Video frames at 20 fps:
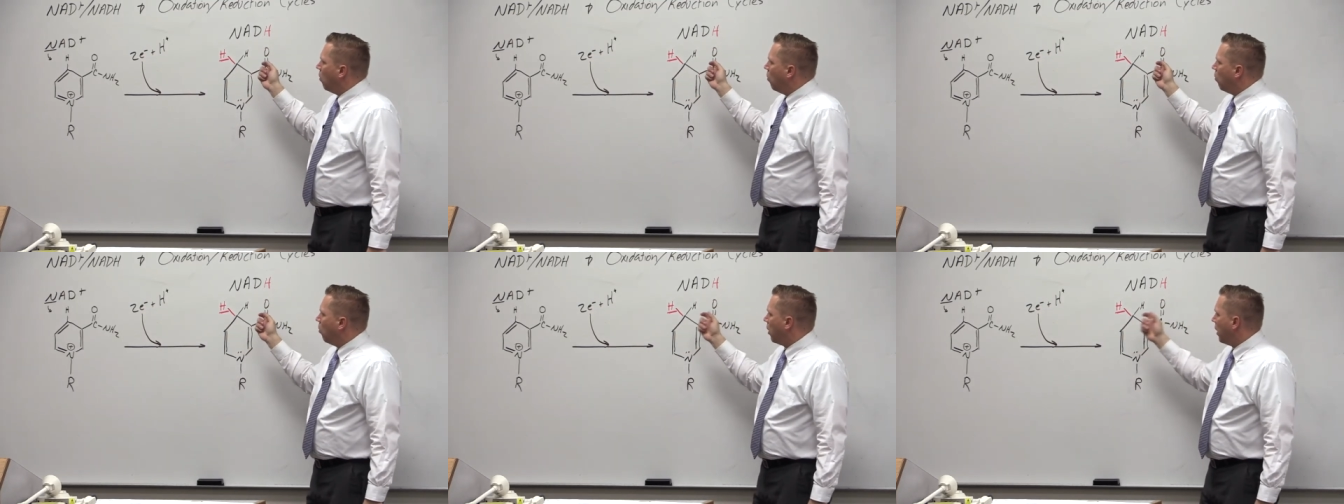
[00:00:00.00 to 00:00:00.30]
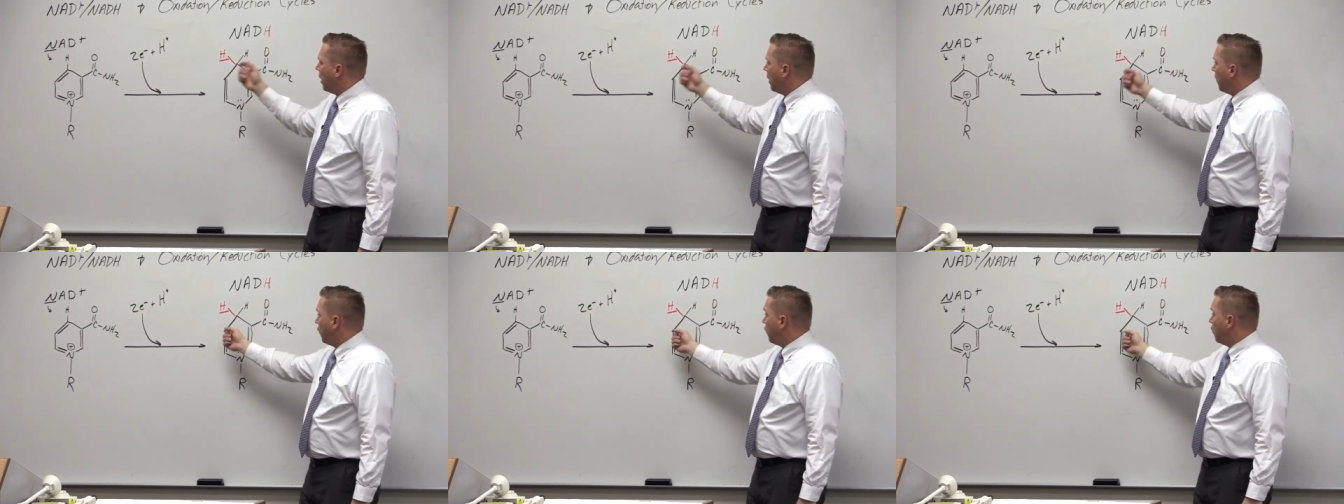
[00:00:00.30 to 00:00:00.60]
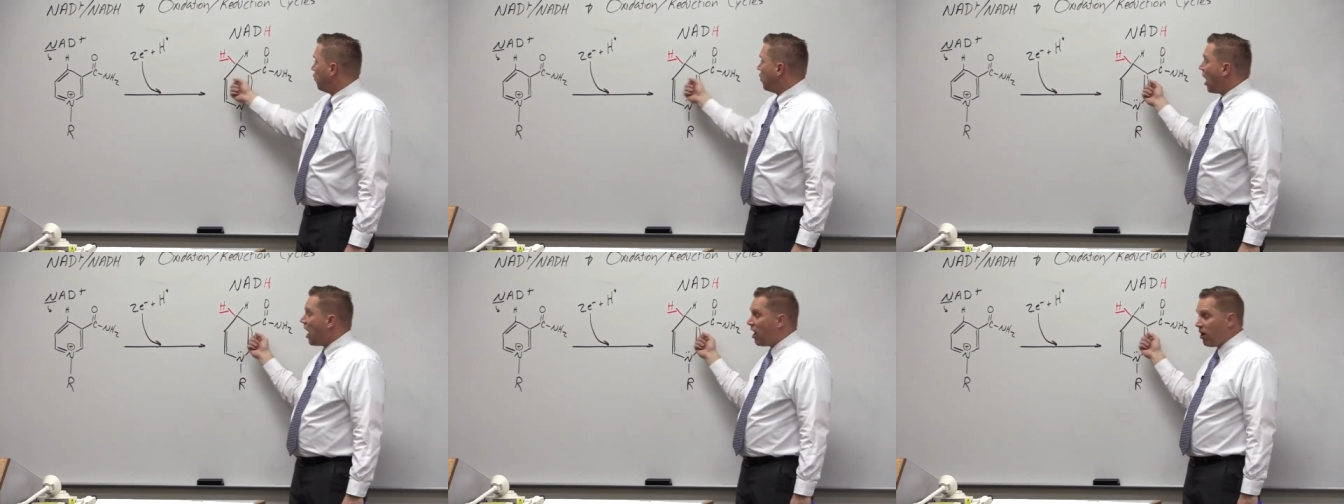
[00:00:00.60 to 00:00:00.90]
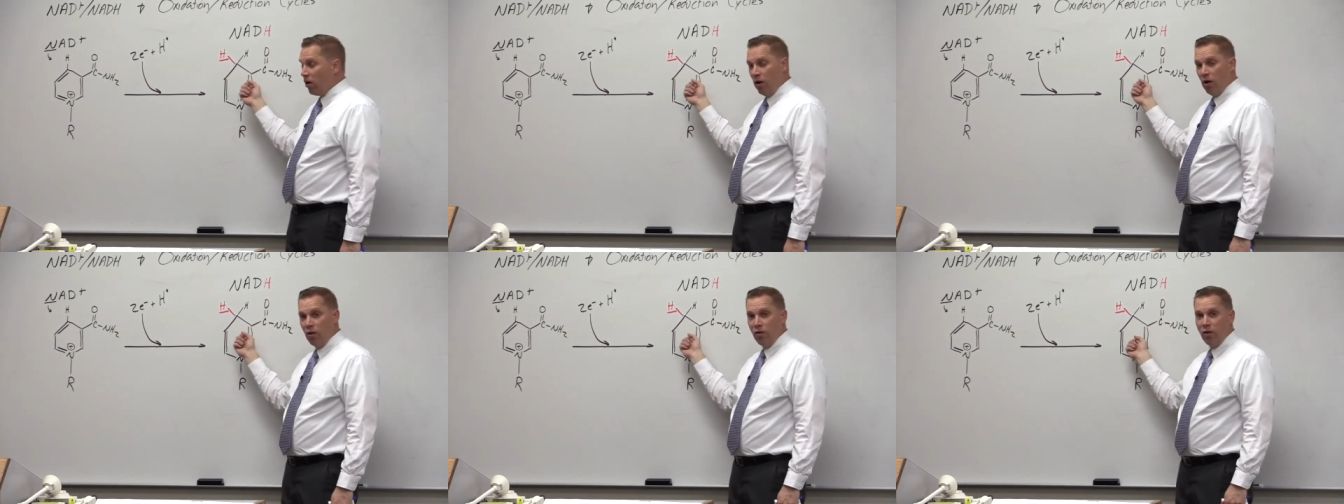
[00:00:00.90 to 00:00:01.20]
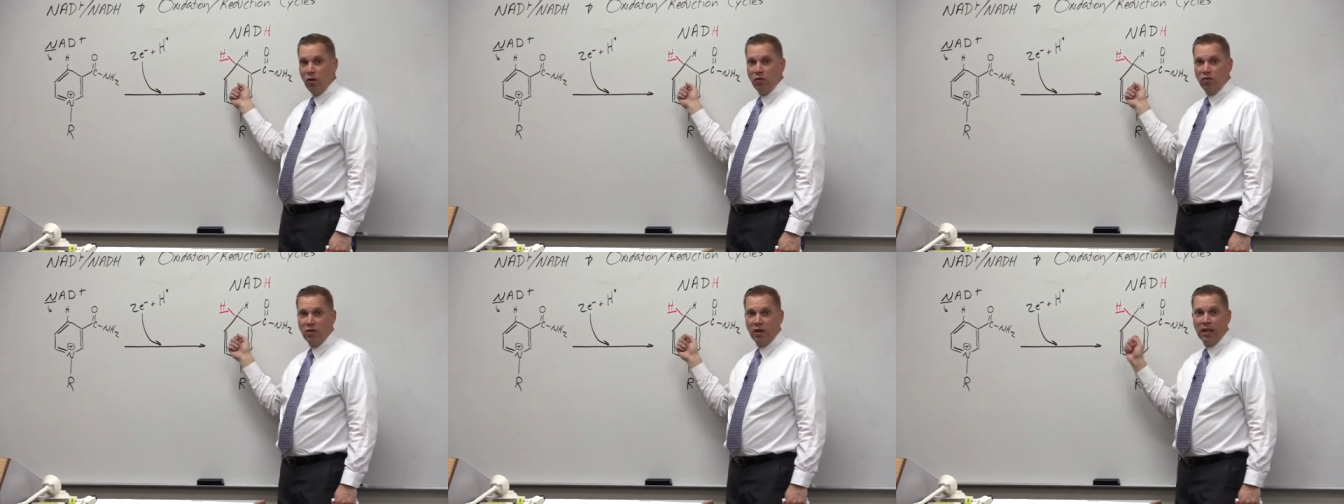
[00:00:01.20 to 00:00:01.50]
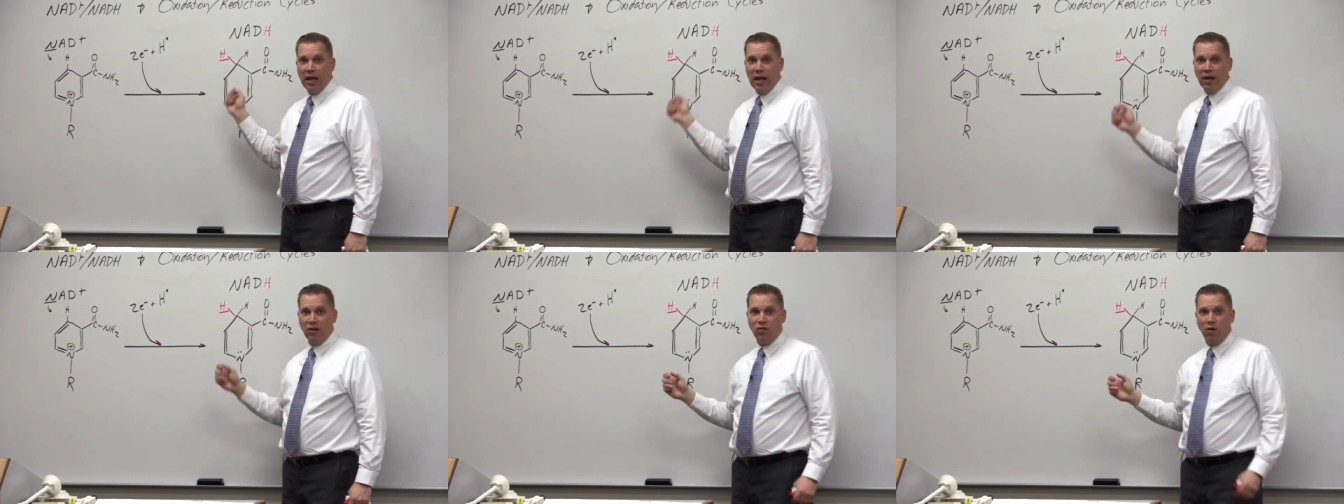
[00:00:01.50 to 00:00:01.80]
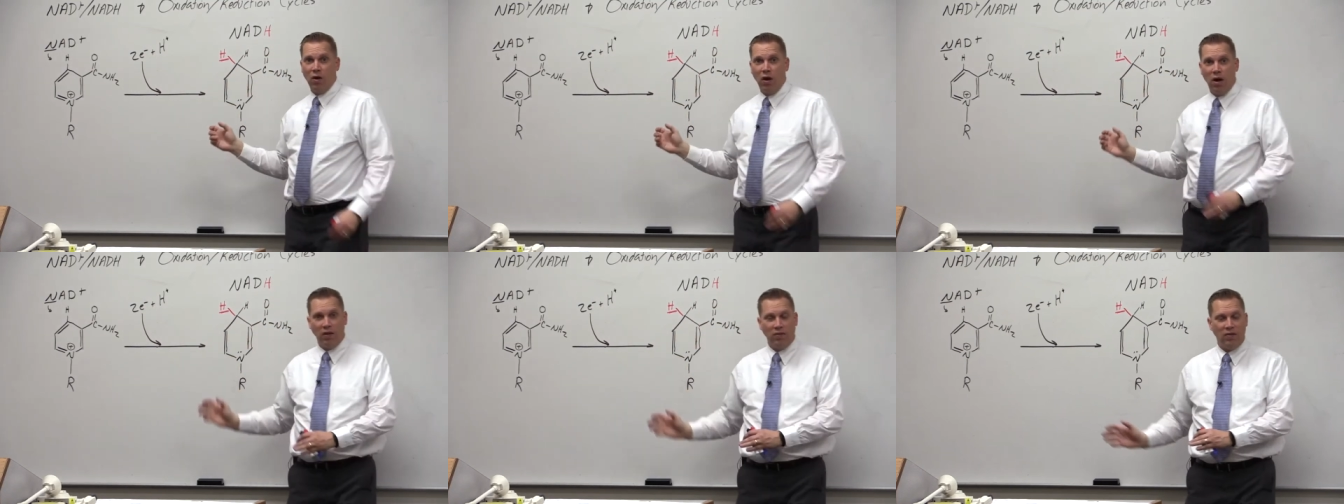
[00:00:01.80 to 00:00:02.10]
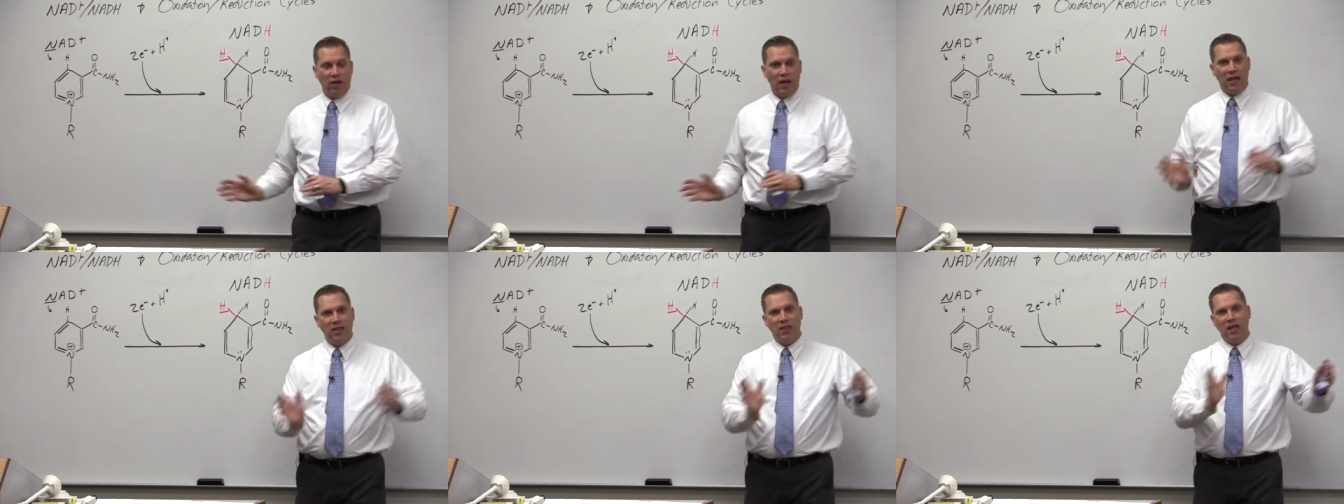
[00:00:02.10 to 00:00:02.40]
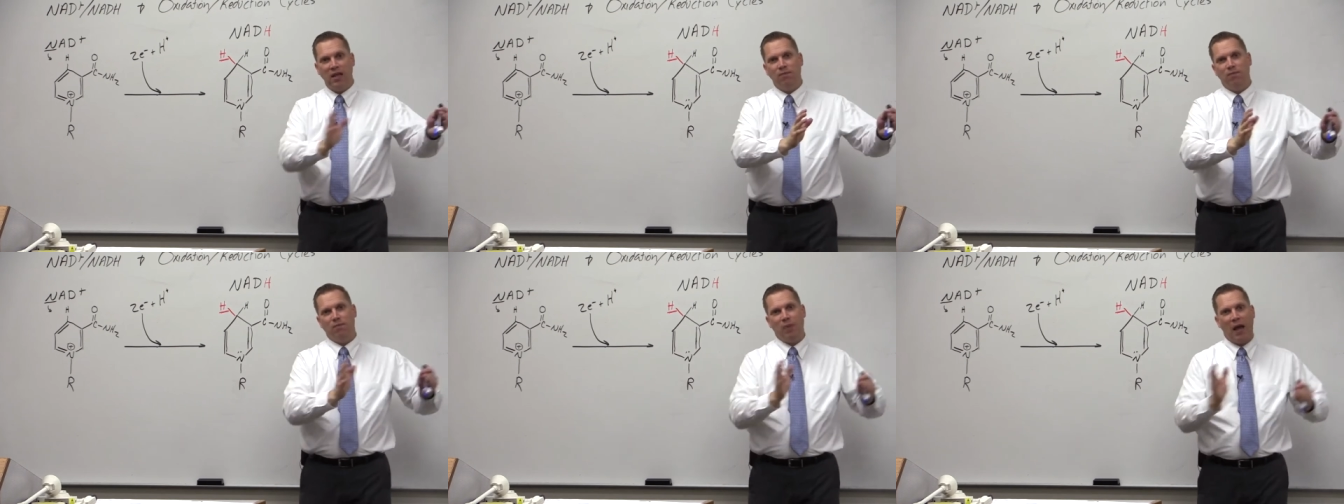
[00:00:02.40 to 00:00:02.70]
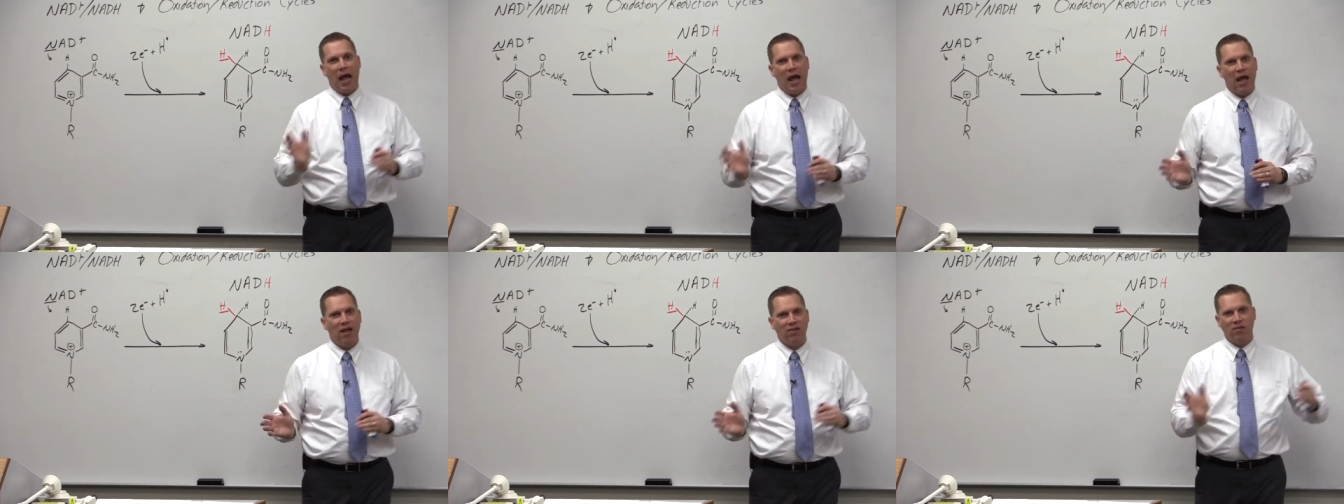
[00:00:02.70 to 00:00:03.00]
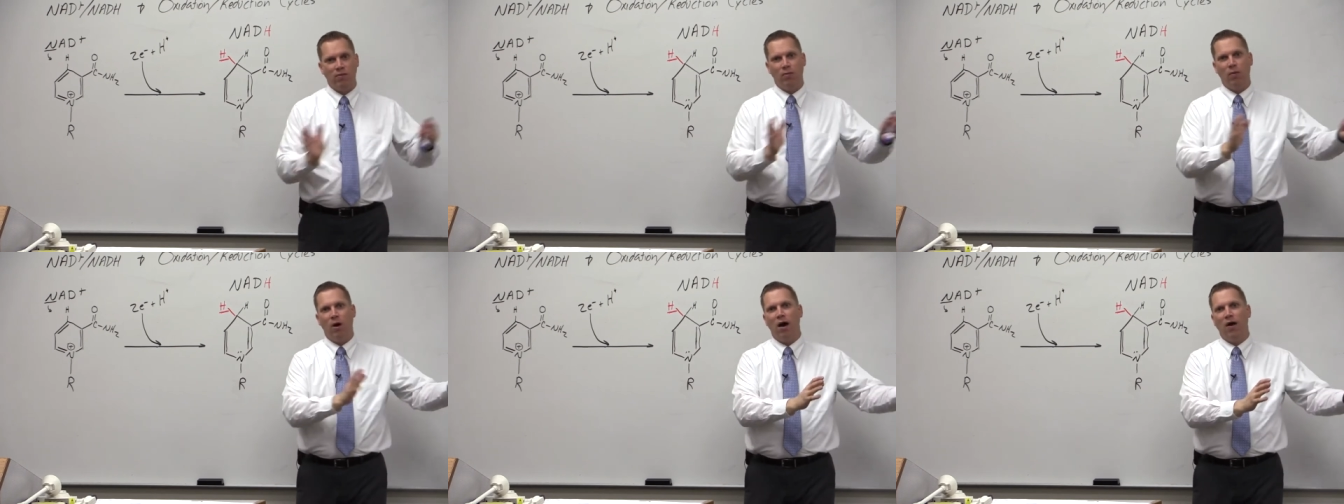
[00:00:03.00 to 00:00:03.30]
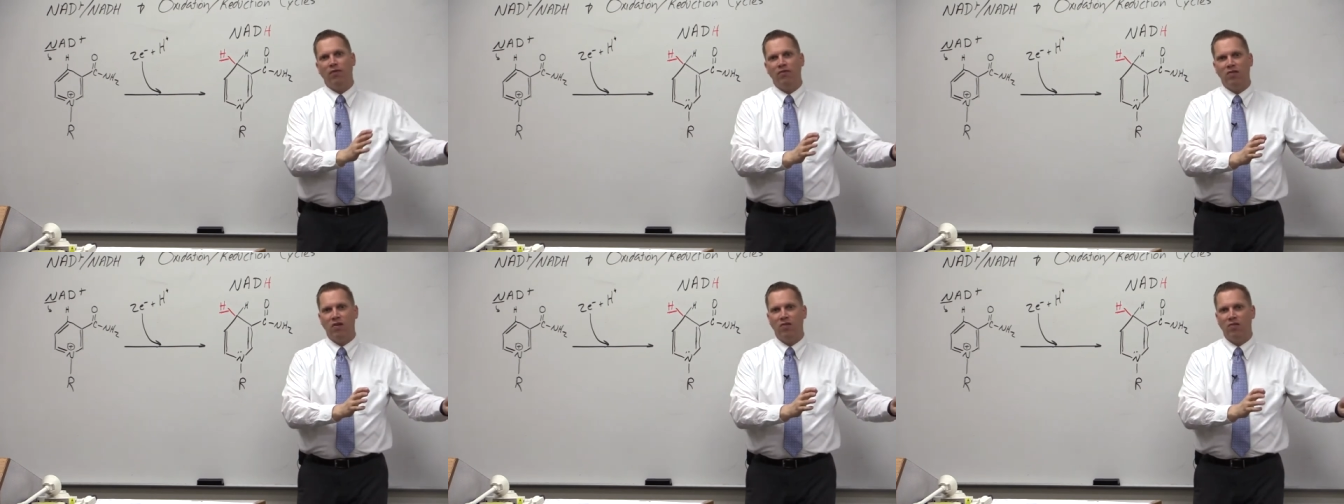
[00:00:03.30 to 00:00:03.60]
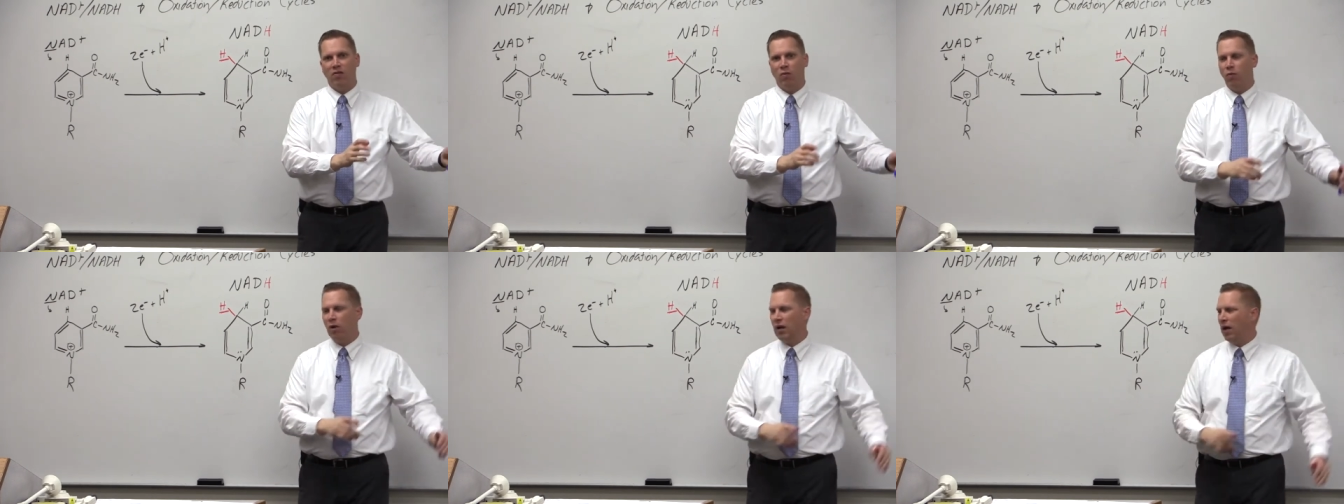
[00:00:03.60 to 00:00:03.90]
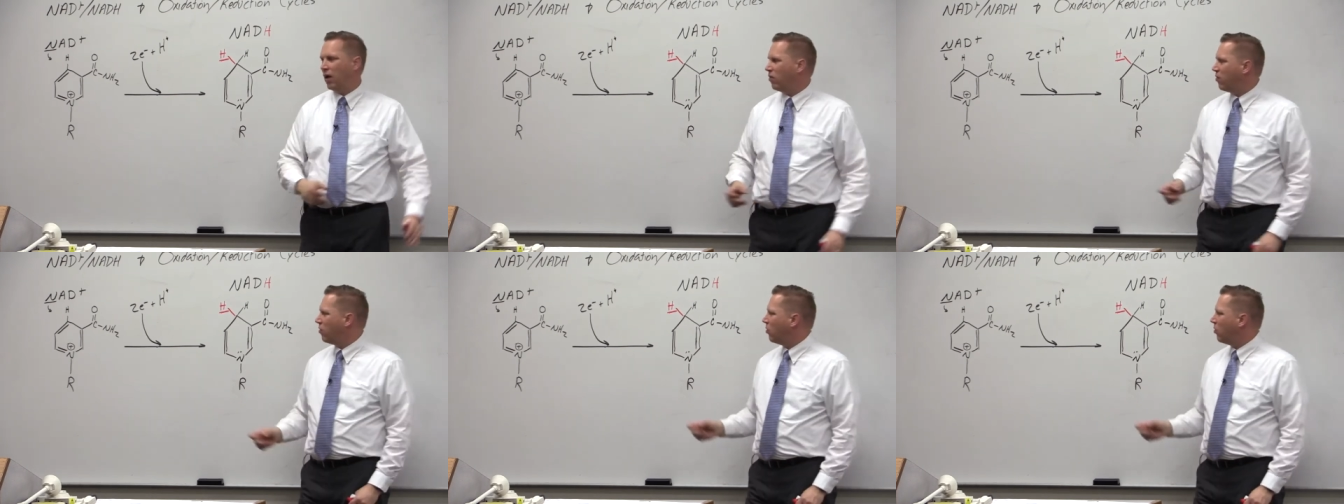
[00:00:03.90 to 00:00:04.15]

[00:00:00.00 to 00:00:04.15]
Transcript: we're going to shuttle those electrons and then pass them off to someone else.